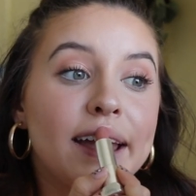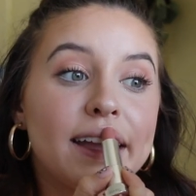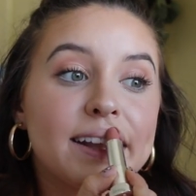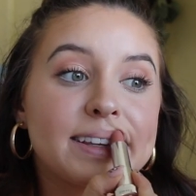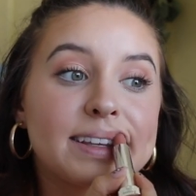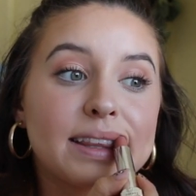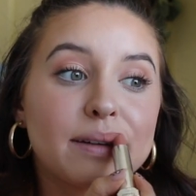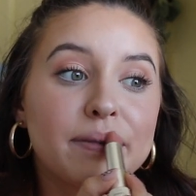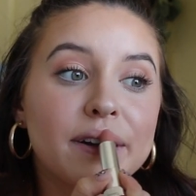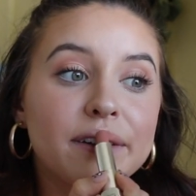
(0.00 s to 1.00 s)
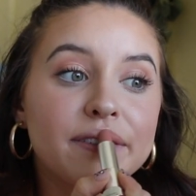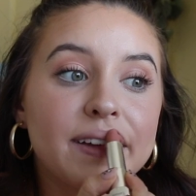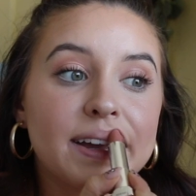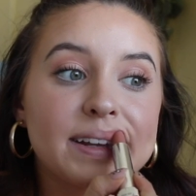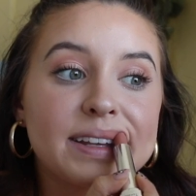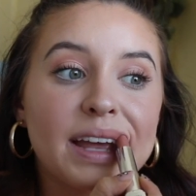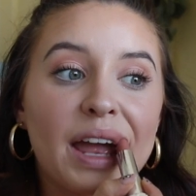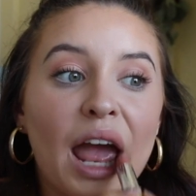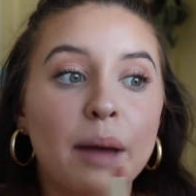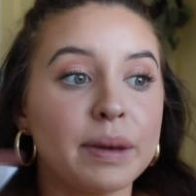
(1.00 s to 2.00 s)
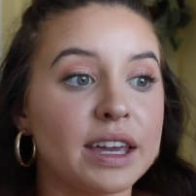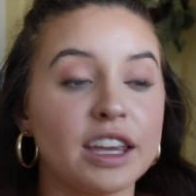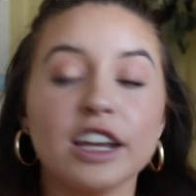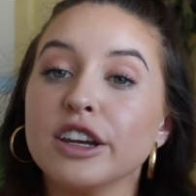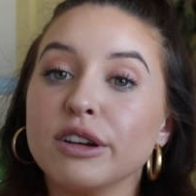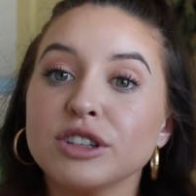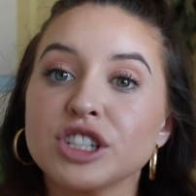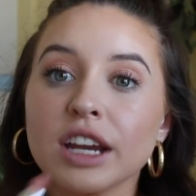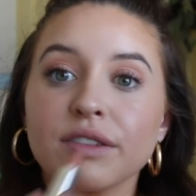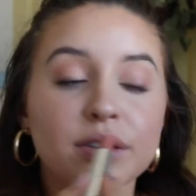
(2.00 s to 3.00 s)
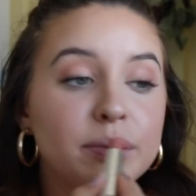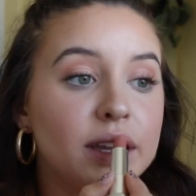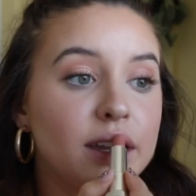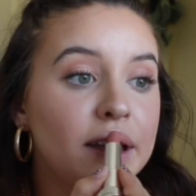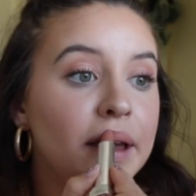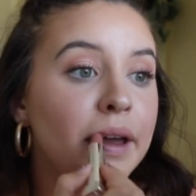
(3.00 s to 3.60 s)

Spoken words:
It's the perfect pinky nude shade for me.